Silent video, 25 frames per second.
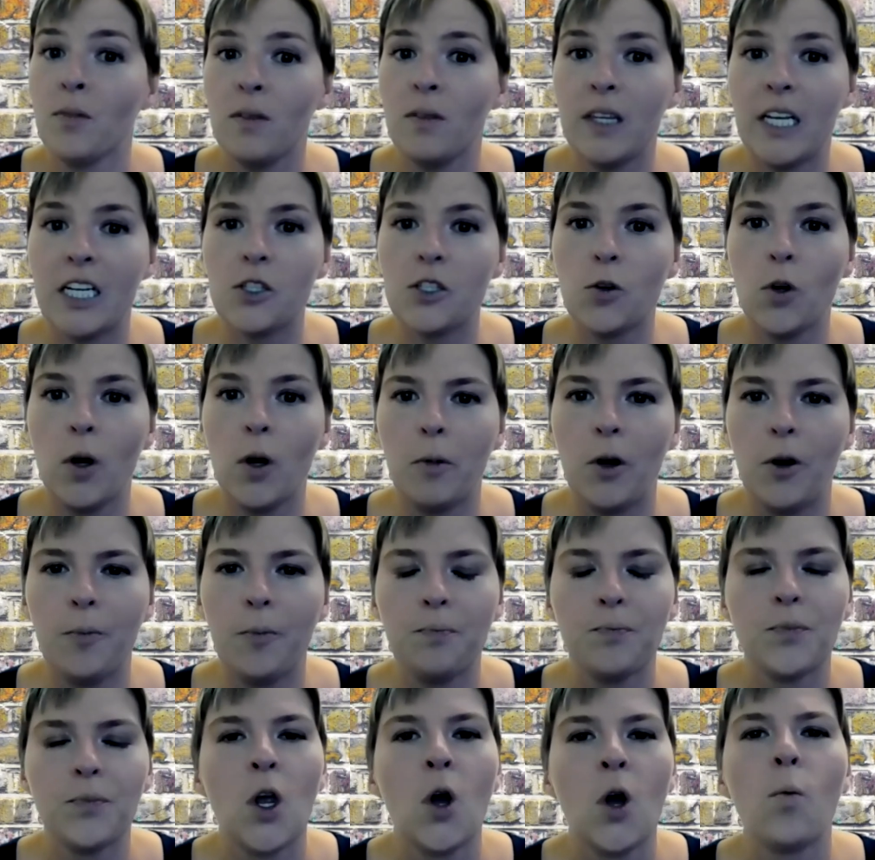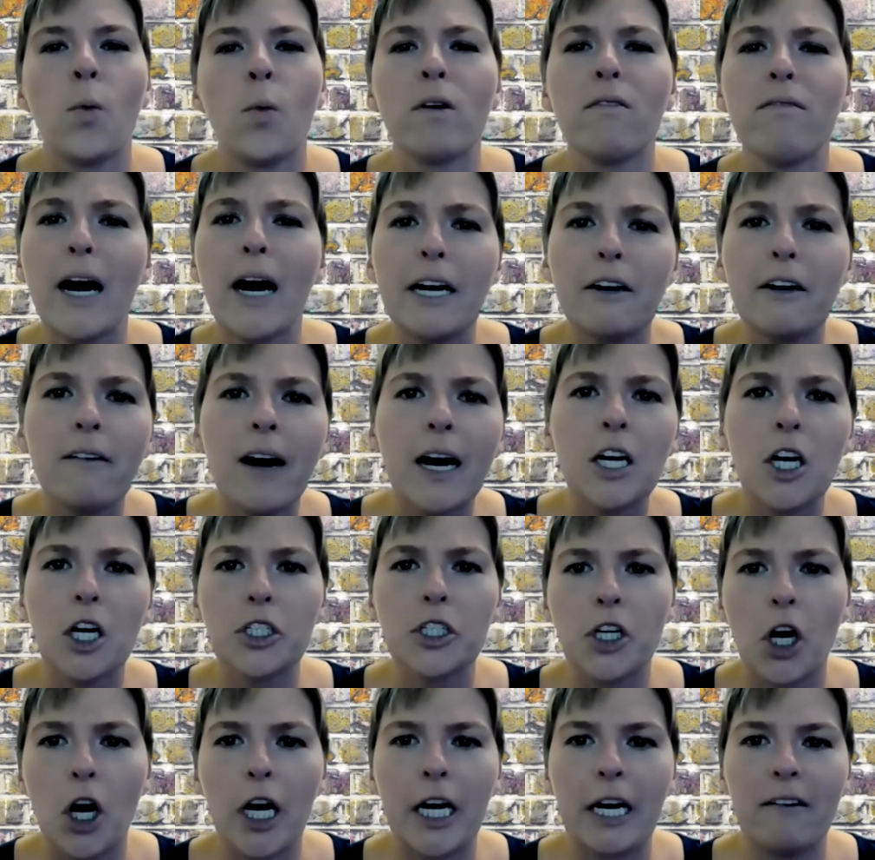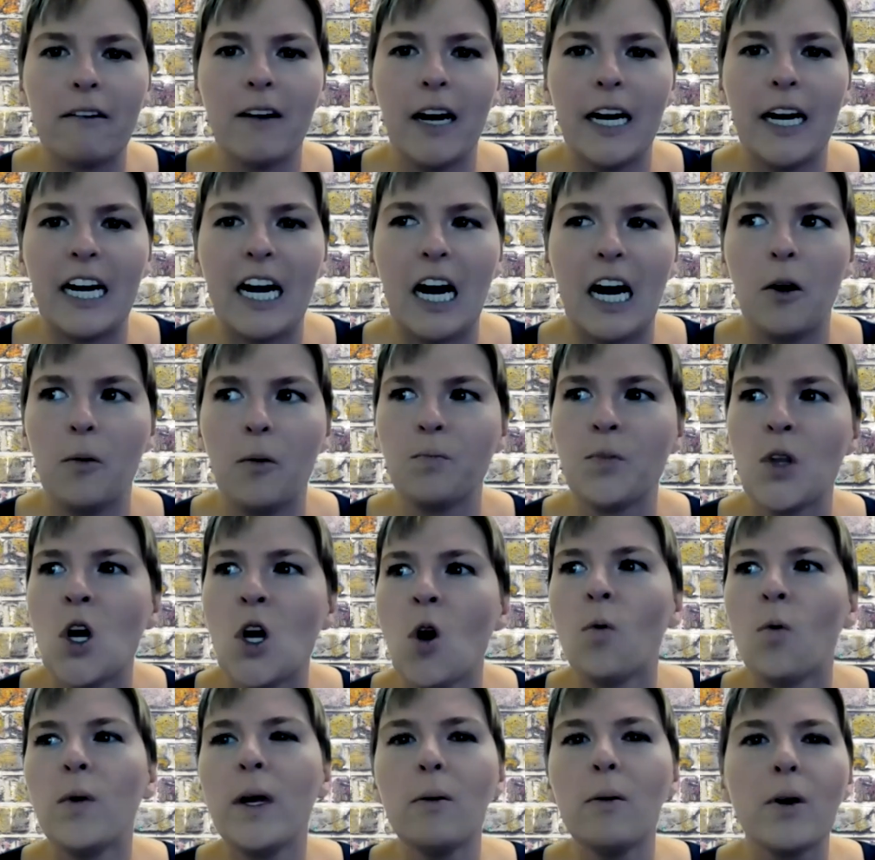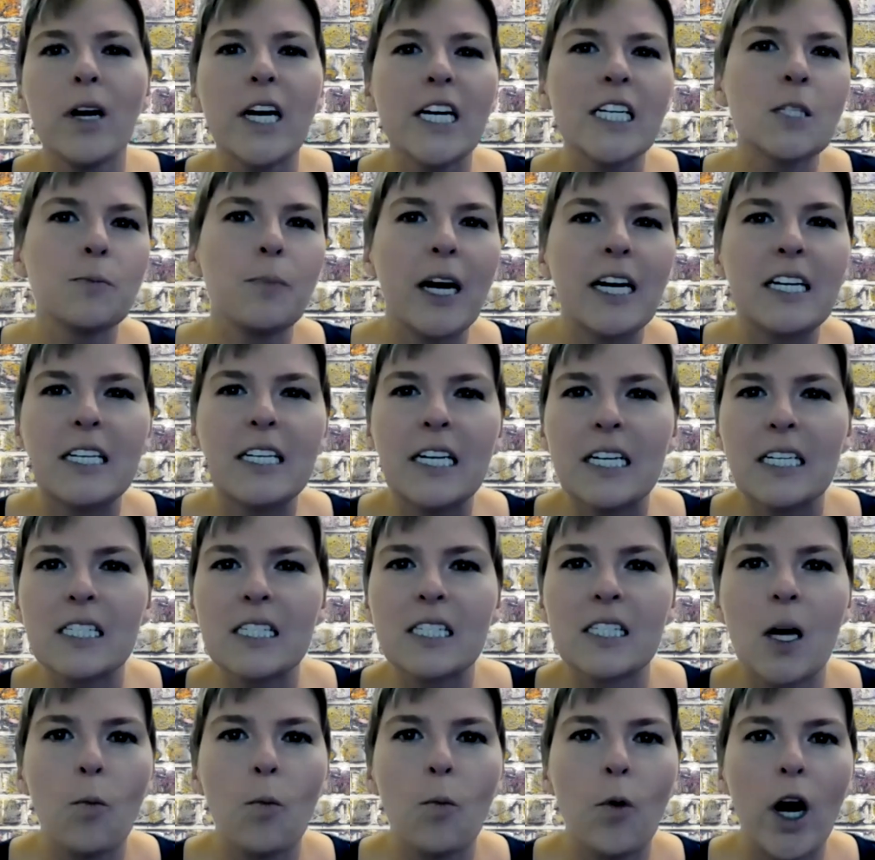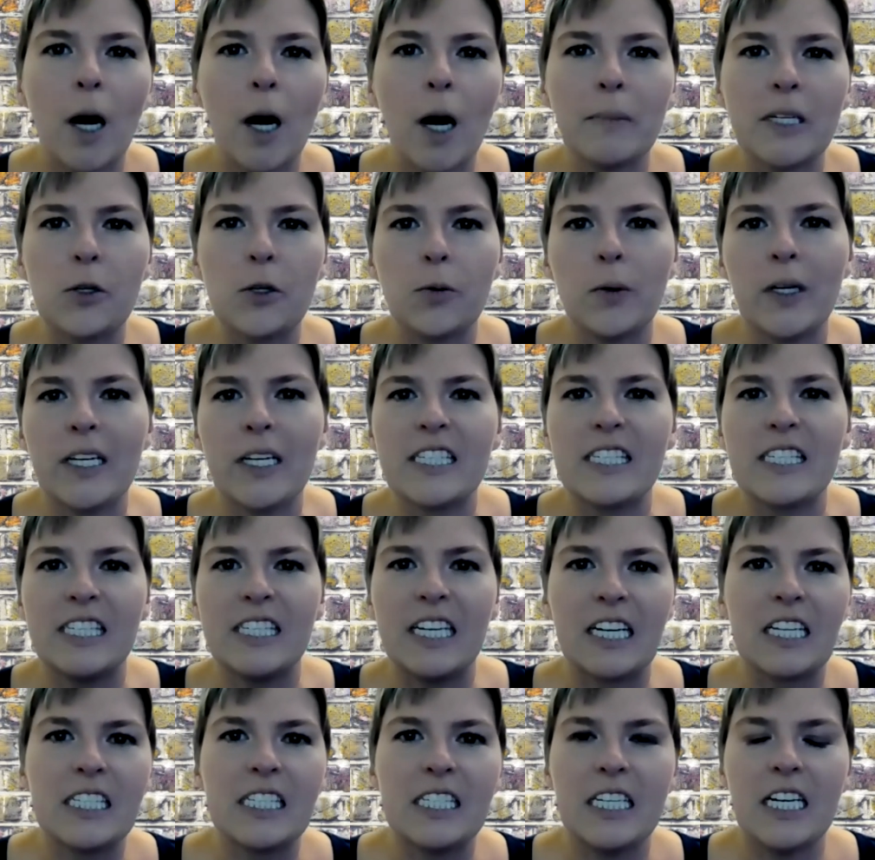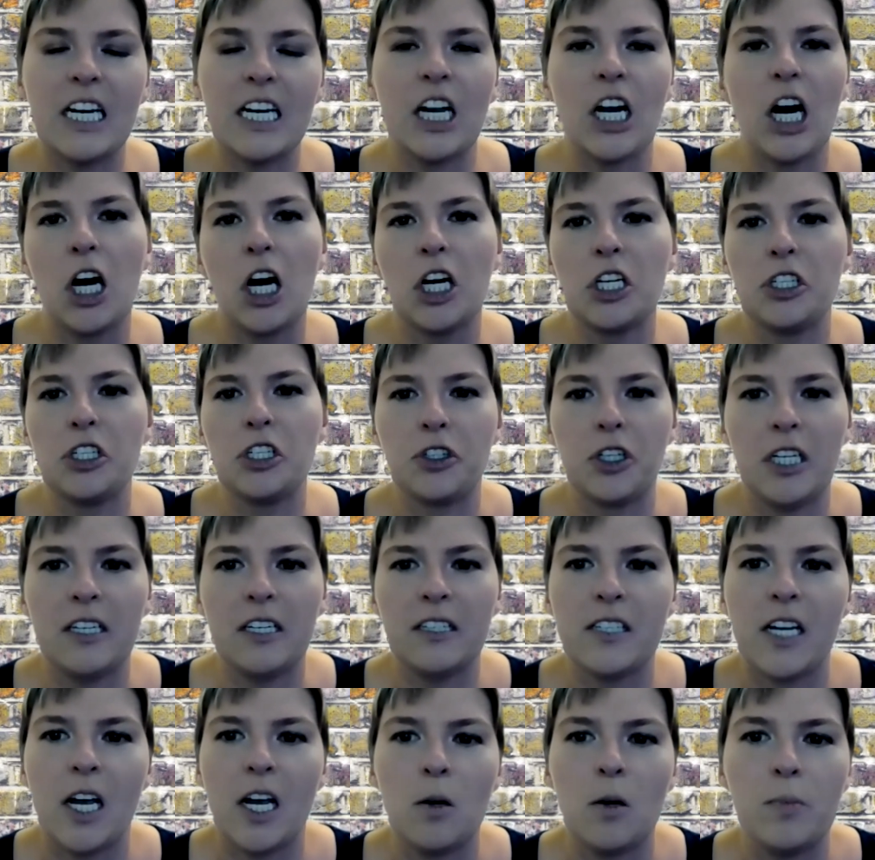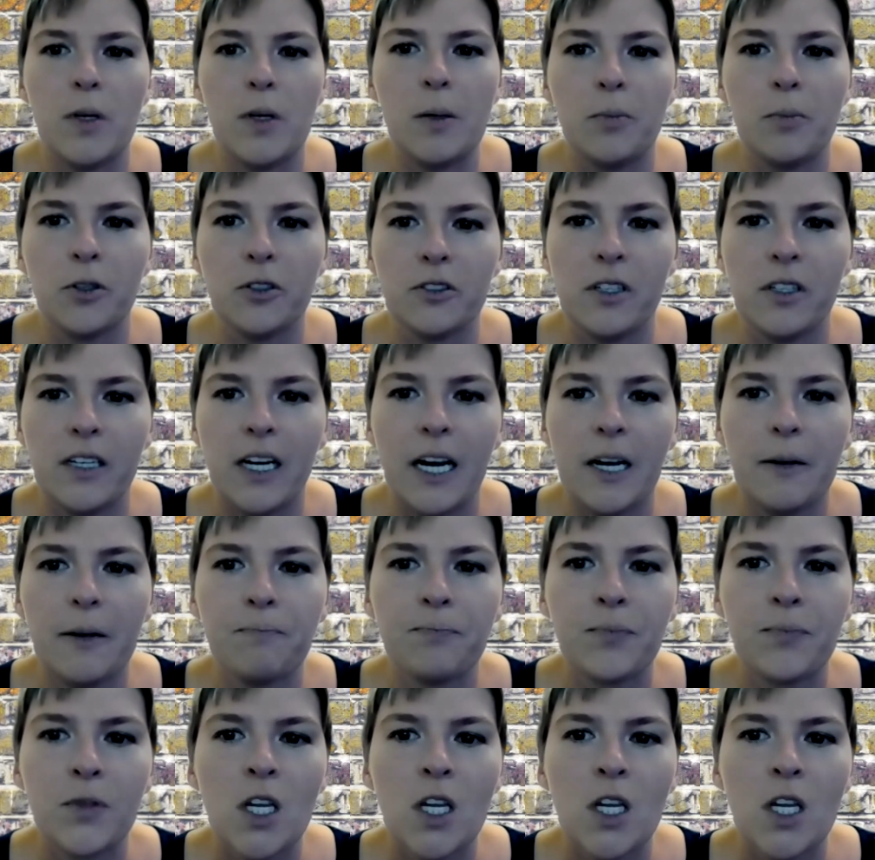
That's normal. We're right around our target right now. We were expecting somewhere between 60 and 110 people today.